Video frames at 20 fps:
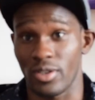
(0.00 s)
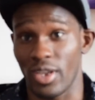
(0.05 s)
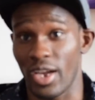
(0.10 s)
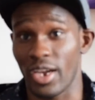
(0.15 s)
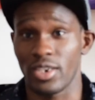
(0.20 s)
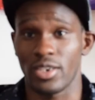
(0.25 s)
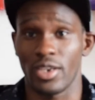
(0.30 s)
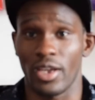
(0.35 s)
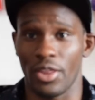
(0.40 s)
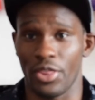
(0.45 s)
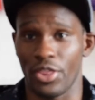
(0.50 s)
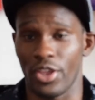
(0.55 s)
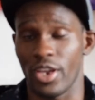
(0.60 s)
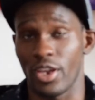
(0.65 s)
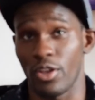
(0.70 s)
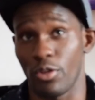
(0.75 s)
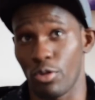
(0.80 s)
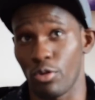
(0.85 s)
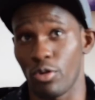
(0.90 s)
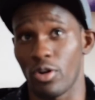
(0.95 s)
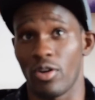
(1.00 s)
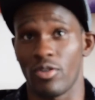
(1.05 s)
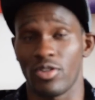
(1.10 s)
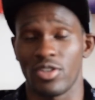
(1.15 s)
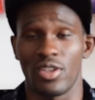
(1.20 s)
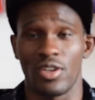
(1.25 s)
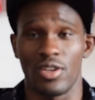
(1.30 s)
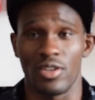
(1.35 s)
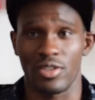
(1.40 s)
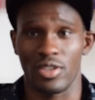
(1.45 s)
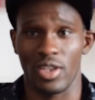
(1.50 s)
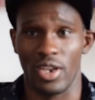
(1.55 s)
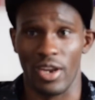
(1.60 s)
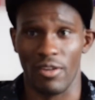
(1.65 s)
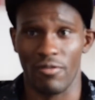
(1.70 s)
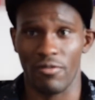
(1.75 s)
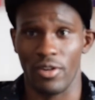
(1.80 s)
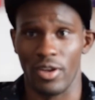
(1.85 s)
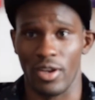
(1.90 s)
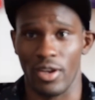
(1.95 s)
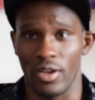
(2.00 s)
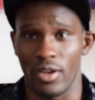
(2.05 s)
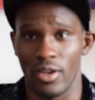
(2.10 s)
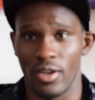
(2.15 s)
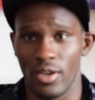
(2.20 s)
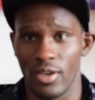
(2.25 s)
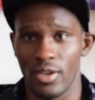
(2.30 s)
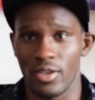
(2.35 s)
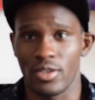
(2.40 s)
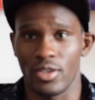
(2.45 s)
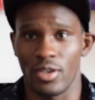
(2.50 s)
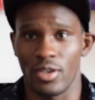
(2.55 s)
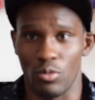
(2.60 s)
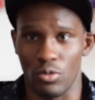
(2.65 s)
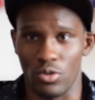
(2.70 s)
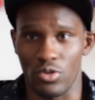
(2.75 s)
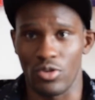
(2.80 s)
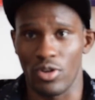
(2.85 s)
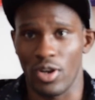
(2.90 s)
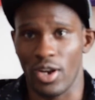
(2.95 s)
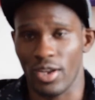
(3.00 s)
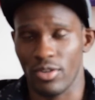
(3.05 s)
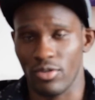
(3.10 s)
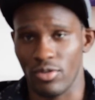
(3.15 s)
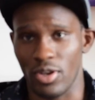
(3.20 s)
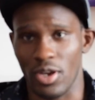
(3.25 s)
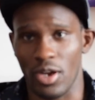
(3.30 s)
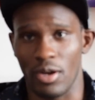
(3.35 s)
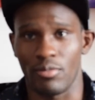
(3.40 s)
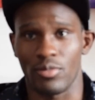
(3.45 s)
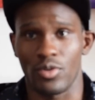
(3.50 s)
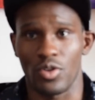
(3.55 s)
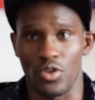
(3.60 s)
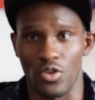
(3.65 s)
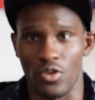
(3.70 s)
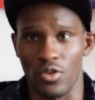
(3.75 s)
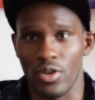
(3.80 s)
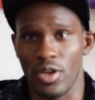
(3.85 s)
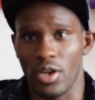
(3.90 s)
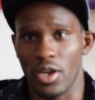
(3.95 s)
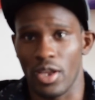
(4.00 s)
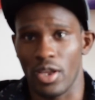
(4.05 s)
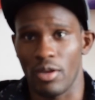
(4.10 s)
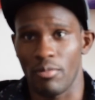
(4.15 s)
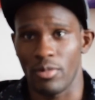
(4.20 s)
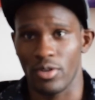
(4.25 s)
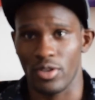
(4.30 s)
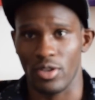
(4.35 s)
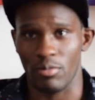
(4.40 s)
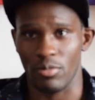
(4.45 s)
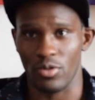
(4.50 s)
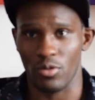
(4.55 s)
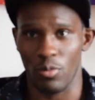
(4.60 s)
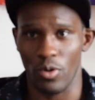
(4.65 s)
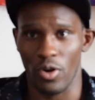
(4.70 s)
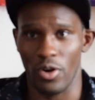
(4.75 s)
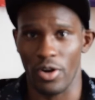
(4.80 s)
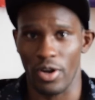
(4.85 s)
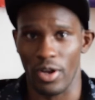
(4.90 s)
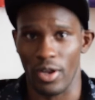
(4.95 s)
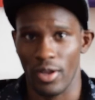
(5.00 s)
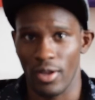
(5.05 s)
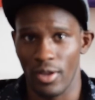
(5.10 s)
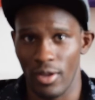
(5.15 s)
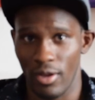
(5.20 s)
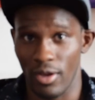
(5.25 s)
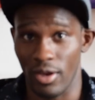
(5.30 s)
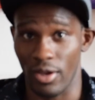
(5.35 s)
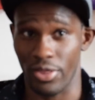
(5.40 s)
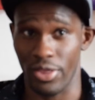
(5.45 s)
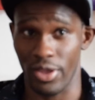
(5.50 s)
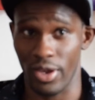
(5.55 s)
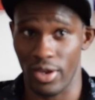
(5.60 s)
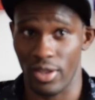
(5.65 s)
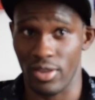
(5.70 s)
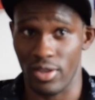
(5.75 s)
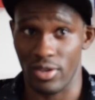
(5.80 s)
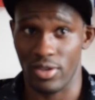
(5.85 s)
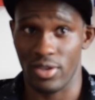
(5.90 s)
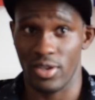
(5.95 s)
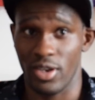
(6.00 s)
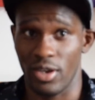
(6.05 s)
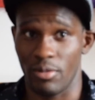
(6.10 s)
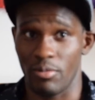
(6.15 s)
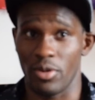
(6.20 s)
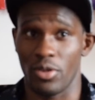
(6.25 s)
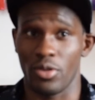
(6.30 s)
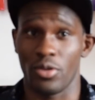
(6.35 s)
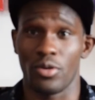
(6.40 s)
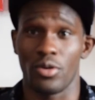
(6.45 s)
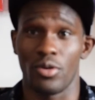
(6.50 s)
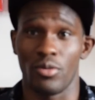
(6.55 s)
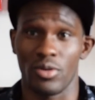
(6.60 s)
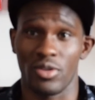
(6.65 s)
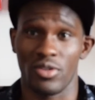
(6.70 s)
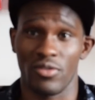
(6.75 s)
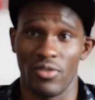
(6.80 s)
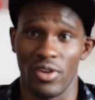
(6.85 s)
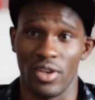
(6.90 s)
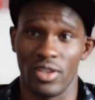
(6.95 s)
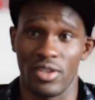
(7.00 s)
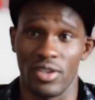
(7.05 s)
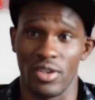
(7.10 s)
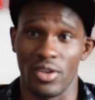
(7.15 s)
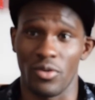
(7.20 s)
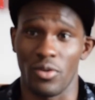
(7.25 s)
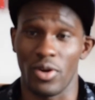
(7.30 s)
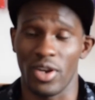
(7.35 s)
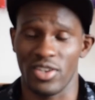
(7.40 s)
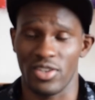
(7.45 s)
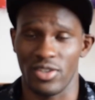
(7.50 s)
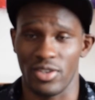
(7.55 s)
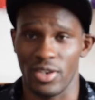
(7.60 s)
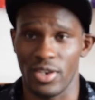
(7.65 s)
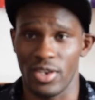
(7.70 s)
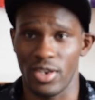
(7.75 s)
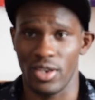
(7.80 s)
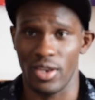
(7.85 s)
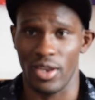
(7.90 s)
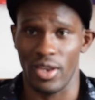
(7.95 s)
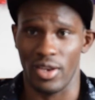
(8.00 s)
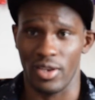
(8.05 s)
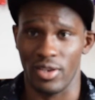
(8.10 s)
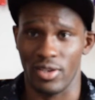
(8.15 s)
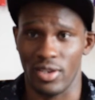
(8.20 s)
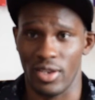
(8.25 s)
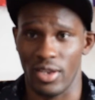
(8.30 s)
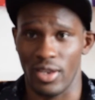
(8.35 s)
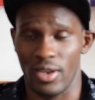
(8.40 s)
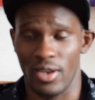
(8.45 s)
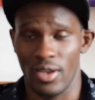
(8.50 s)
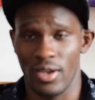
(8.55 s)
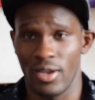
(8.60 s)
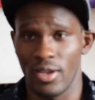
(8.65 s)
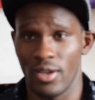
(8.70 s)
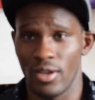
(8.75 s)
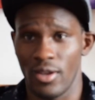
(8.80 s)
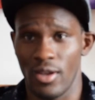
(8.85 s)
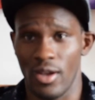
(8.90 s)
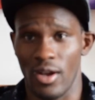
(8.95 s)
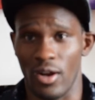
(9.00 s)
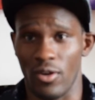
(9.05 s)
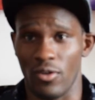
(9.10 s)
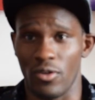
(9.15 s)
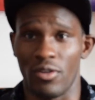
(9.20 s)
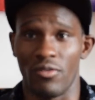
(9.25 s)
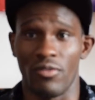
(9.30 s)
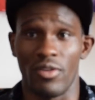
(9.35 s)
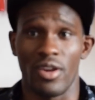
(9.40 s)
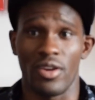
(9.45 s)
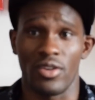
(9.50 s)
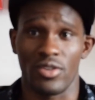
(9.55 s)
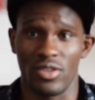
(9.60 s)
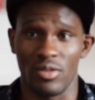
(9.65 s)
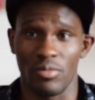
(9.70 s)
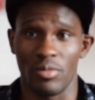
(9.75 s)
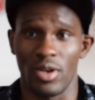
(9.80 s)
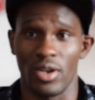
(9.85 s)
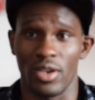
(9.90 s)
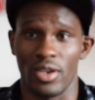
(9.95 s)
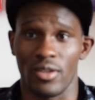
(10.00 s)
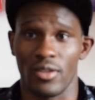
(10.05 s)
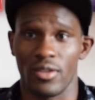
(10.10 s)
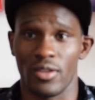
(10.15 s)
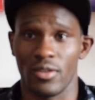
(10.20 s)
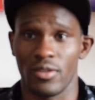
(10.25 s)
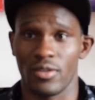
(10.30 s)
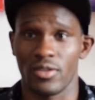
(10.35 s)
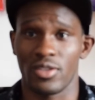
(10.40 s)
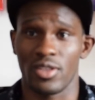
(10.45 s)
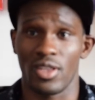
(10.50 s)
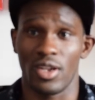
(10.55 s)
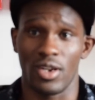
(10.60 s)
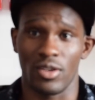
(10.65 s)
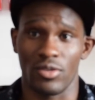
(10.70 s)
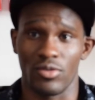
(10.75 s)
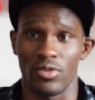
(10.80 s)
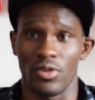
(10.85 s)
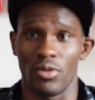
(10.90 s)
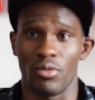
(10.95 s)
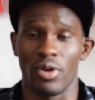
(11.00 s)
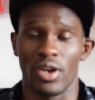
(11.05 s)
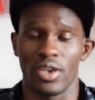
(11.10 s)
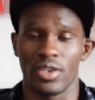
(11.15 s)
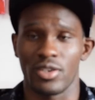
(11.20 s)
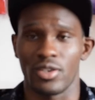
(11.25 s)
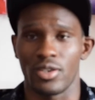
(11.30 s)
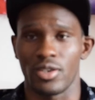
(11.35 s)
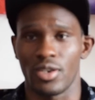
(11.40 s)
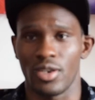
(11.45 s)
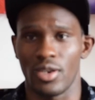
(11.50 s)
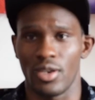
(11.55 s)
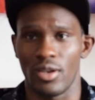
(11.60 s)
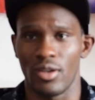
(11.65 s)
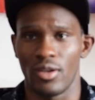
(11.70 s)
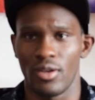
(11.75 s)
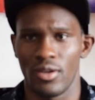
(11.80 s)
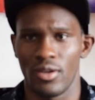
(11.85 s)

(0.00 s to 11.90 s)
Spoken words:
Actually, I think he thought I was still in South Africa. So would you like to come to UK and give me some sparring? I think at the time he thought he was fighting a Russian kid, and he said, I got a very similar style to the Russian kid.